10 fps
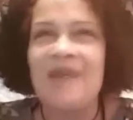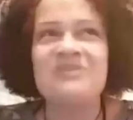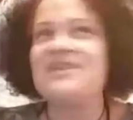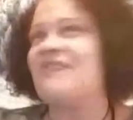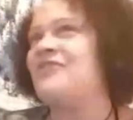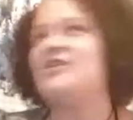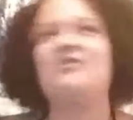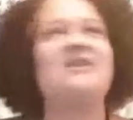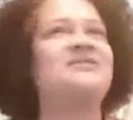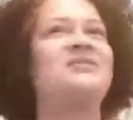I was never
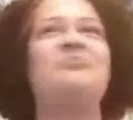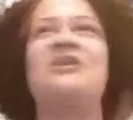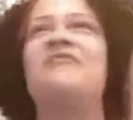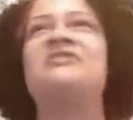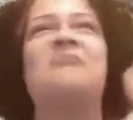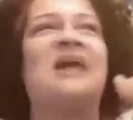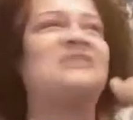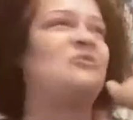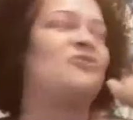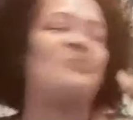interested in being
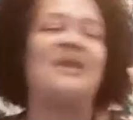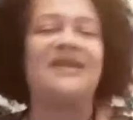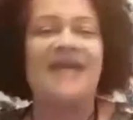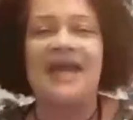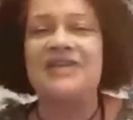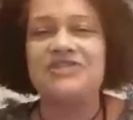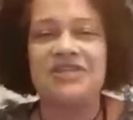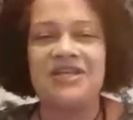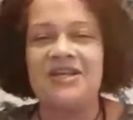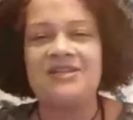responsible for
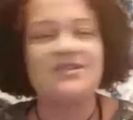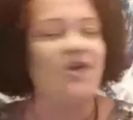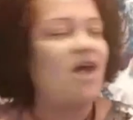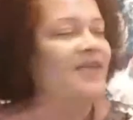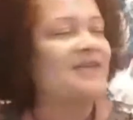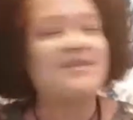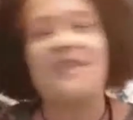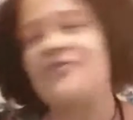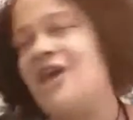medications and all that stuff.